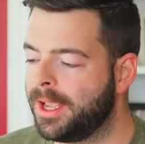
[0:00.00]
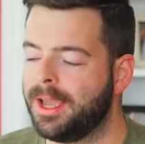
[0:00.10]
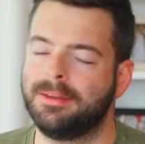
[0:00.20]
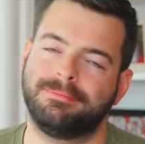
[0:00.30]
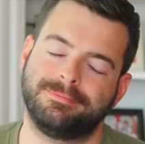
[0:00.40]

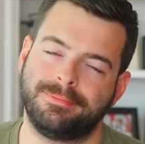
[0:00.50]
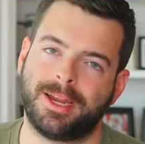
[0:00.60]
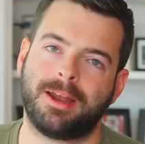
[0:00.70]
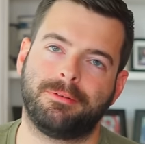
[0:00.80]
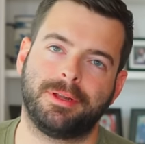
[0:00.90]
again,
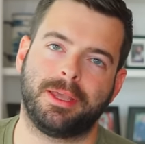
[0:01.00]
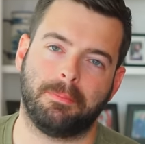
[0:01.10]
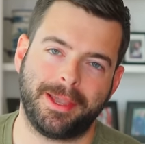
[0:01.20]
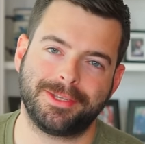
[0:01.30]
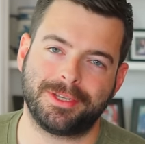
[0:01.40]
not really
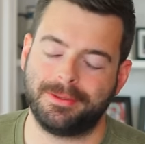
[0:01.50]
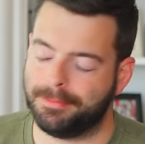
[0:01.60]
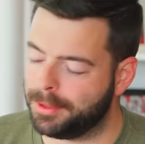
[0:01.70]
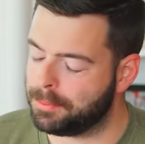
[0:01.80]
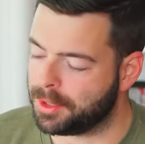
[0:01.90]
amazing,
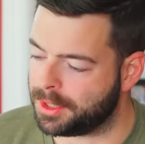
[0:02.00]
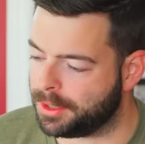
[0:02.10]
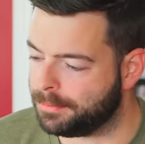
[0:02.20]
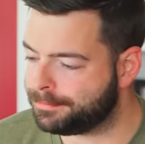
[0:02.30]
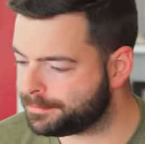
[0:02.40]
but pretty
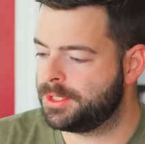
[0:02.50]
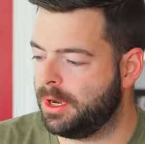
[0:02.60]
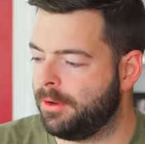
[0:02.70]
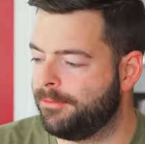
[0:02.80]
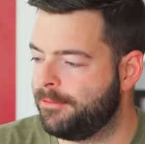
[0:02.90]
good.
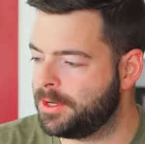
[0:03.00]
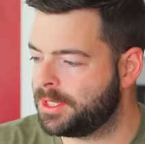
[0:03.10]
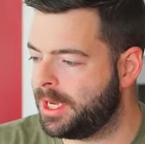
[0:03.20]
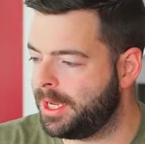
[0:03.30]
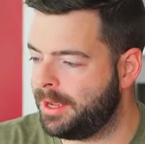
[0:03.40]
So first
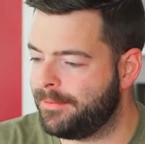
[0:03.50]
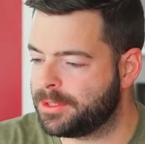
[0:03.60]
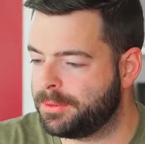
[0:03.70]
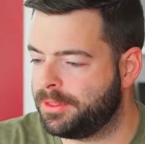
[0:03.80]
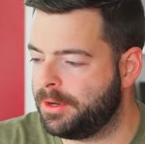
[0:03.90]
guy gave
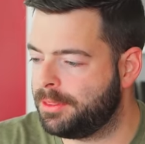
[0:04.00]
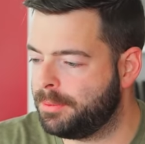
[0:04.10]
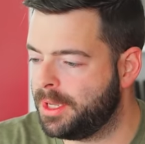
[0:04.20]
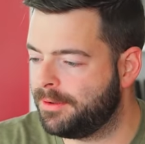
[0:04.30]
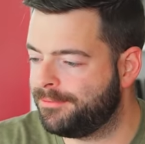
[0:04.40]
this one
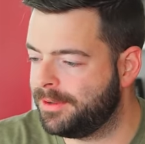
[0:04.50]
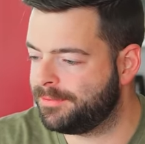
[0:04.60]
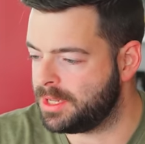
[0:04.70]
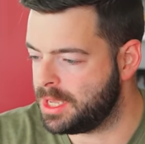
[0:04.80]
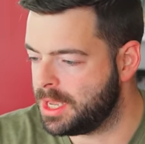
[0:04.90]
33 out of
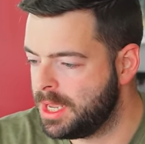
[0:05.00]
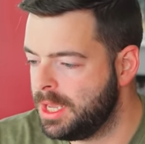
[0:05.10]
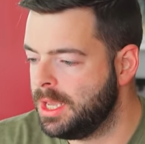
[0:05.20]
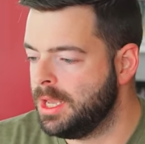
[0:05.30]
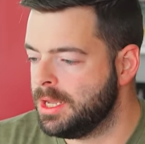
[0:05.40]
50.
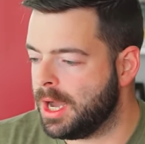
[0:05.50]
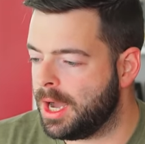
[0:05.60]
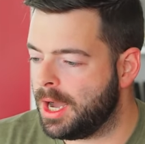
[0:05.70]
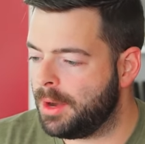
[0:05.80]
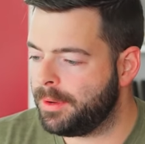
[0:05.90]

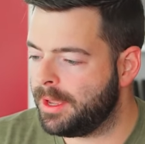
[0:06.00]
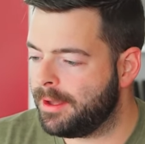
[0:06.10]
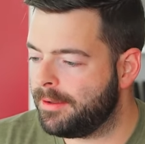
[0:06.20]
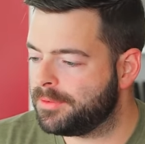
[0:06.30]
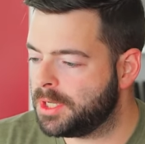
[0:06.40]
Uh, we
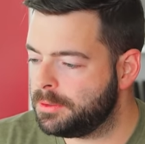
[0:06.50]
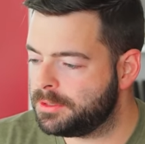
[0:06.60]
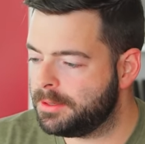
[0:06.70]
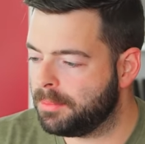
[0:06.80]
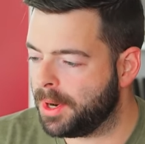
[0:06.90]
have
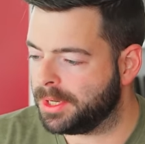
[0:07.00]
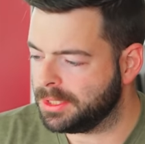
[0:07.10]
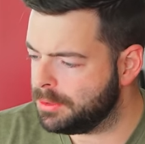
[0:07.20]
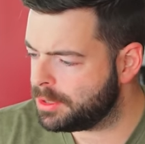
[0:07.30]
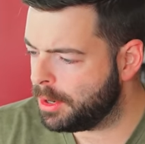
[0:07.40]
toasted bread,
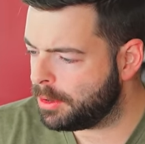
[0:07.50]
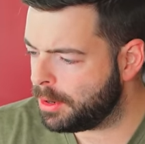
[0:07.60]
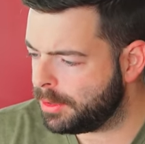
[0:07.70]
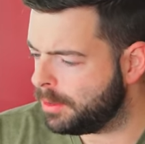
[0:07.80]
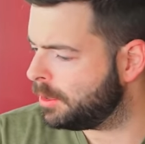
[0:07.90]
low
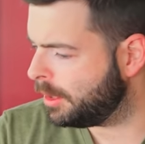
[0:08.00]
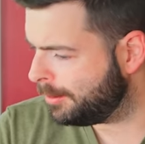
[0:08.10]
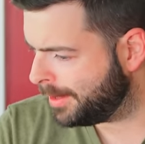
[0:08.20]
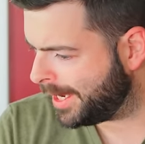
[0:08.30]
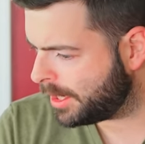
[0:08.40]
cocoa note,
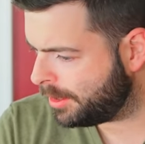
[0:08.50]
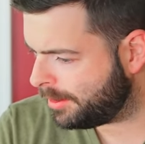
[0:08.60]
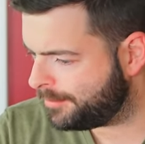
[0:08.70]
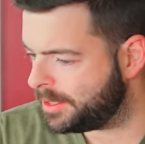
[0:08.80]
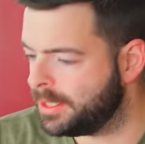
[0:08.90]
low black
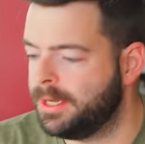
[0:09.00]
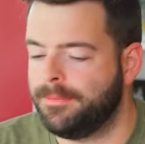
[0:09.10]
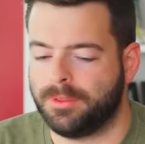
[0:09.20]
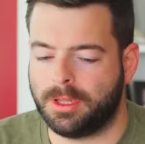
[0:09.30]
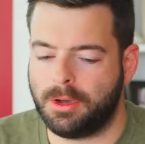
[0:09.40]
coffee,
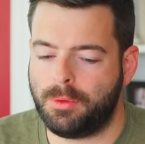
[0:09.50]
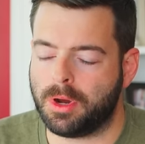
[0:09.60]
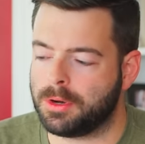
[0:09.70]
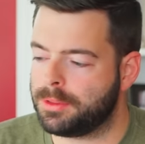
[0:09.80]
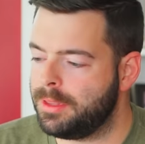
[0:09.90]
low
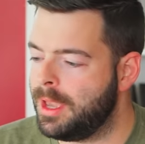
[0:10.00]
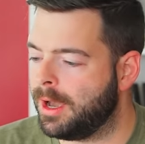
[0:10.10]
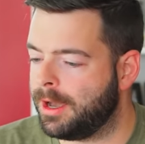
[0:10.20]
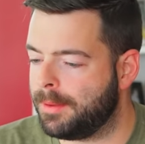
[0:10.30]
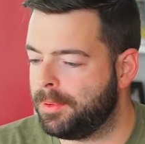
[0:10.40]
earthy
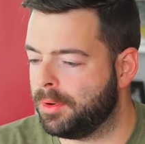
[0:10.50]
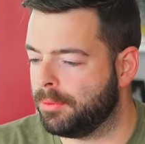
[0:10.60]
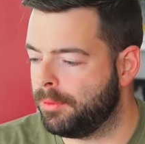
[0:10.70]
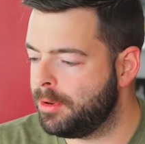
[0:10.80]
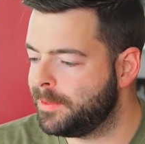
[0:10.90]
hop
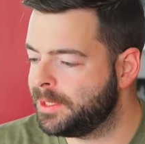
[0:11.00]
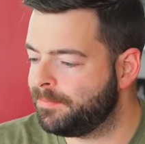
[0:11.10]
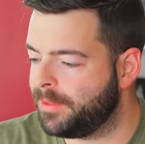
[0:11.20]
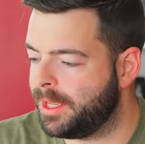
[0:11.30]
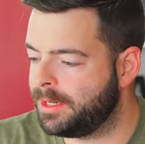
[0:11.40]

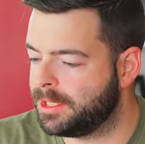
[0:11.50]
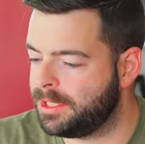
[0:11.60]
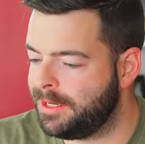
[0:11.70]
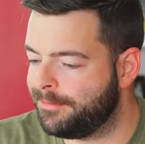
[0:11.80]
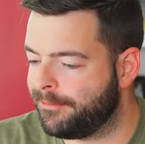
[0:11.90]
aroma, and
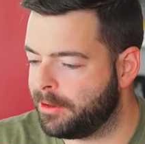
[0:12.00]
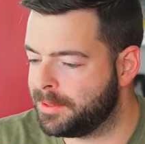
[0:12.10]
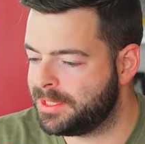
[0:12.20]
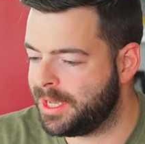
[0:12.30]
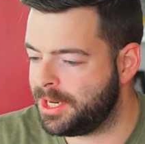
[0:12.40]
clean
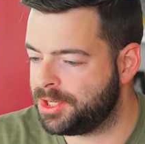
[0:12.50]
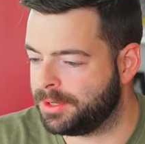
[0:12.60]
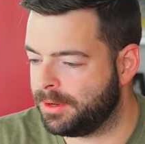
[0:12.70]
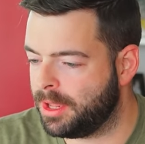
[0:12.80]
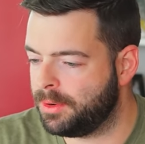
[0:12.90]

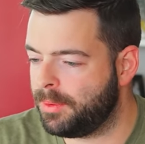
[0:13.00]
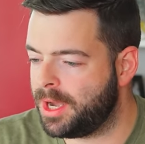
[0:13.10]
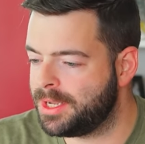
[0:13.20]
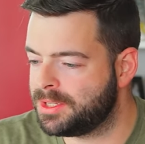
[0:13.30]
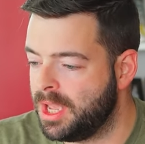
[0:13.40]
fermentation.
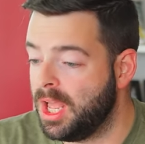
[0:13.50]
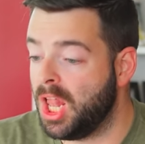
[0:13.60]
Otherwise,